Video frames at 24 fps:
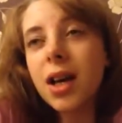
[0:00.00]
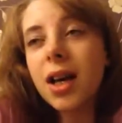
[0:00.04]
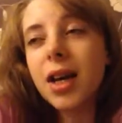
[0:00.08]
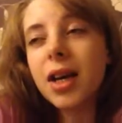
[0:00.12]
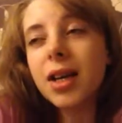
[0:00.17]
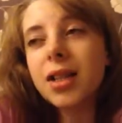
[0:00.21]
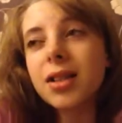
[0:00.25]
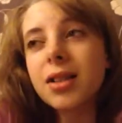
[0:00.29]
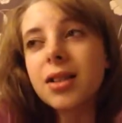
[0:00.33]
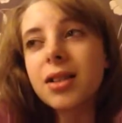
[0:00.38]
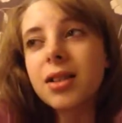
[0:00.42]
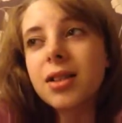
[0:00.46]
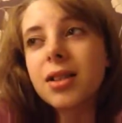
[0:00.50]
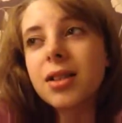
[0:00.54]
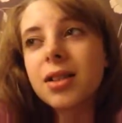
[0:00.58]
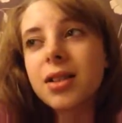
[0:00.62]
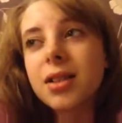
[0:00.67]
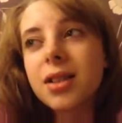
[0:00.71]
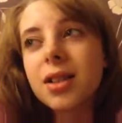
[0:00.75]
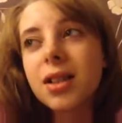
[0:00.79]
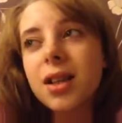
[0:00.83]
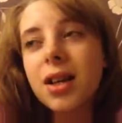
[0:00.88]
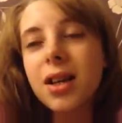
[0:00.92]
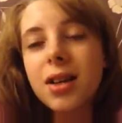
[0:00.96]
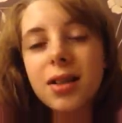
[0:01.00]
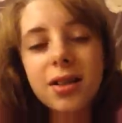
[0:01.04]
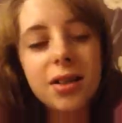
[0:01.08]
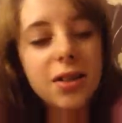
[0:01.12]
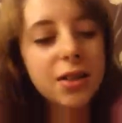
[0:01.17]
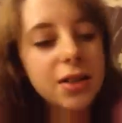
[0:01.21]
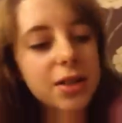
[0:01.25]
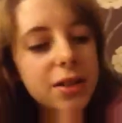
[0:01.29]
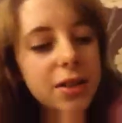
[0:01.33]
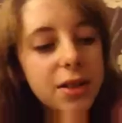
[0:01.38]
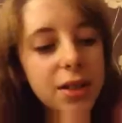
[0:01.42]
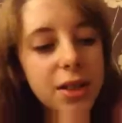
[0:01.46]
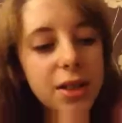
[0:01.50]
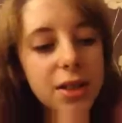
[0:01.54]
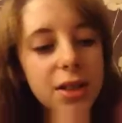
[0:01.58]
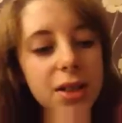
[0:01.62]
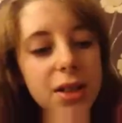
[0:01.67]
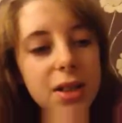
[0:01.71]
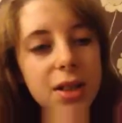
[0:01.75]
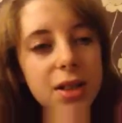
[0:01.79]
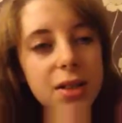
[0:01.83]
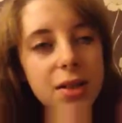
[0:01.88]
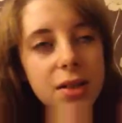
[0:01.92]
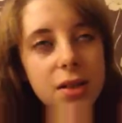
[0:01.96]
And I don't know,
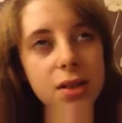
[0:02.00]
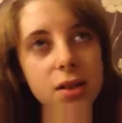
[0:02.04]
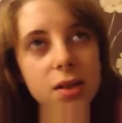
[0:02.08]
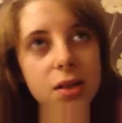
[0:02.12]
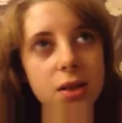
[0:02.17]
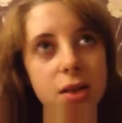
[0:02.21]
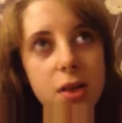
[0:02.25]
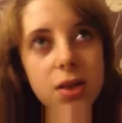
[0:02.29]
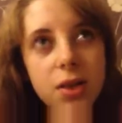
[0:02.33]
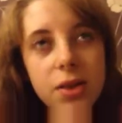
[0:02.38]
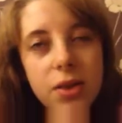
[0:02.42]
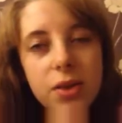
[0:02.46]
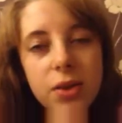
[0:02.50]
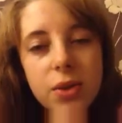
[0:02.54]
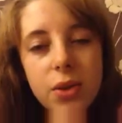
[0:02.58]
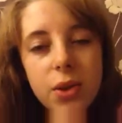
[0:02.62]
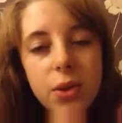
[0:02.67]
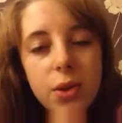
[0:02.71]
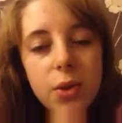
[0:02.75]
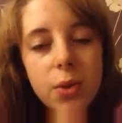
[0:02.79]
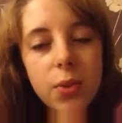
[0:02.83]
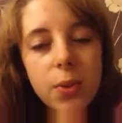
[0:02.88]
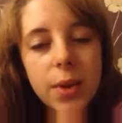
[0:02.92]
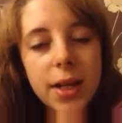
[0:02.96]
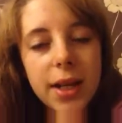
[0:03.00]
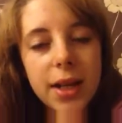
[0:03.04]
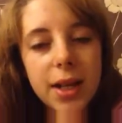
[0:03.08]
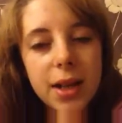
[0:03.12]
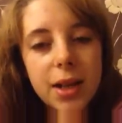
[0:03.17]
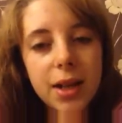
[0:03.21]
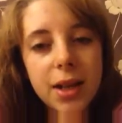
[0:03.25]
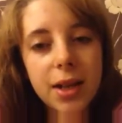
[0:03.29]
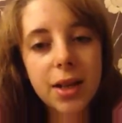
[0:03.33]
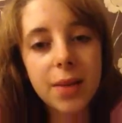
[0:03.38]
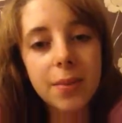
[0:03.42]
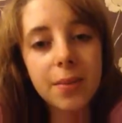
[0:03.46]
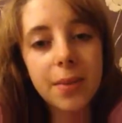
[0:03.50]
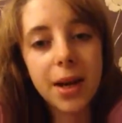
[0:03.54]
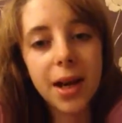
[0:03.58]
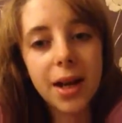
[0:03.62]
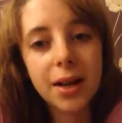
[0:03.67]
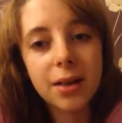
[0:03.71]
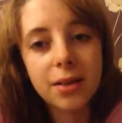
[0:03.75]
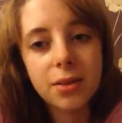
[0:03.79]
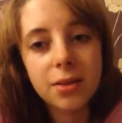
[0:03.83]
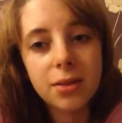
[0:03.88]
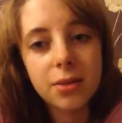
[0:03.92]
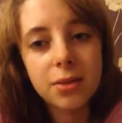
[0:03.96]
it's just so weird looking
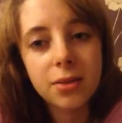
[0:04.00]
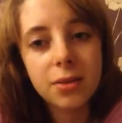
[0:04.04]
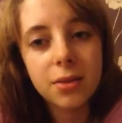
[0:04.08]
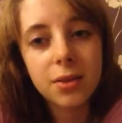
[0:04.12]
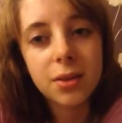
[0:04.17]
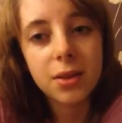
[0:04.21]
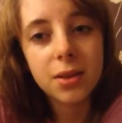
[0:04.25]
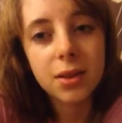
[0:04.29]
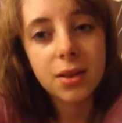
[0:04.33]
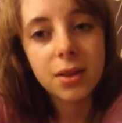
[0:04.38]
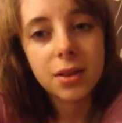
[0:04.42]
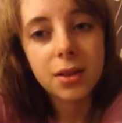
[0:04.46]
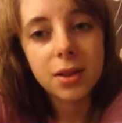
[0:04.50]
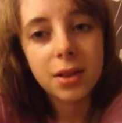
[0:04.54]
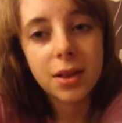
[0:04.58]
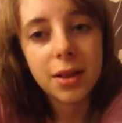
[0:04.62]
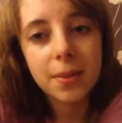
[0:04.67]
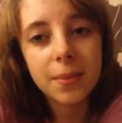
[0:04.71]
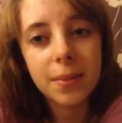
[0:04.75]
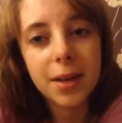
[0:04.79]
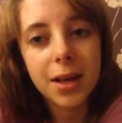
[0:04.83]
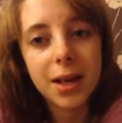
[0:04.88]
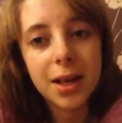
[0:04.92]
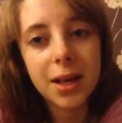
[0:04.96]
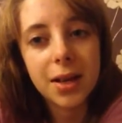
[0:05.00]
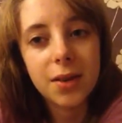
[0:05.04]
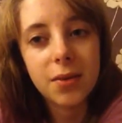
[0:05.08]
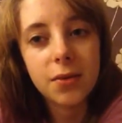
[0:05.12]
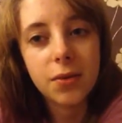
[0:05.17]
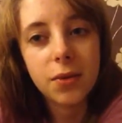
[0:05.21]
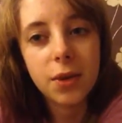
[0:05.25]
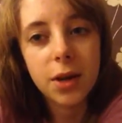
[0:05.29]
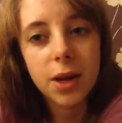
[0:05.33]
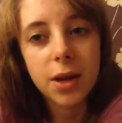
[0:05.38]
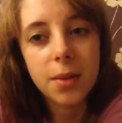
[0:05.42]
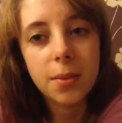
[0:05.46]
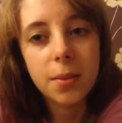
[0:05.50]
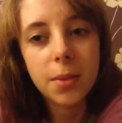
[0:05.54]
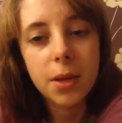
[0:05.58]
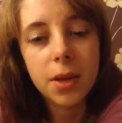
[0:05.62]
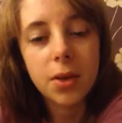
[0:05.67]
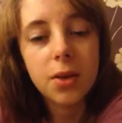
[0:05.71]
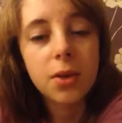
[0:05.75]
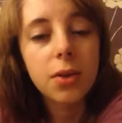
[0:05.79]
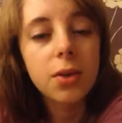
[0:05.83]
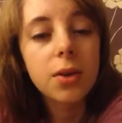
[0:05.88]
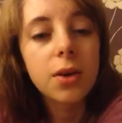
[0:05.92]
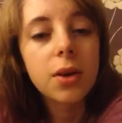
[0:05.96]
back. Ooh, get back in frame,
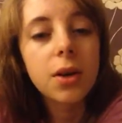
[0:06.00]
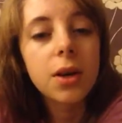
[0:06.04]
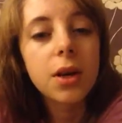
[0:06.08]
you.